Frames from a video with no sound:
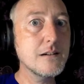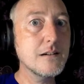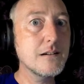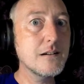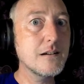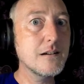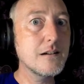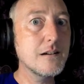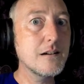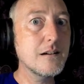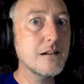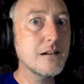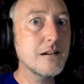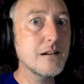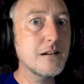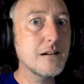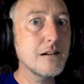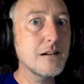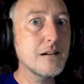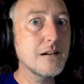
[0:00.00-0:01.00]

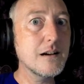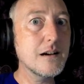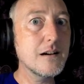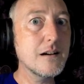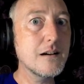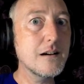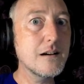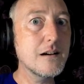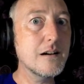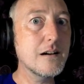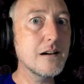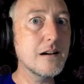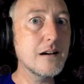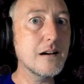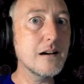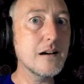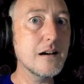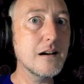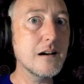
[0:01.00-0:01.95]
Nothing is said.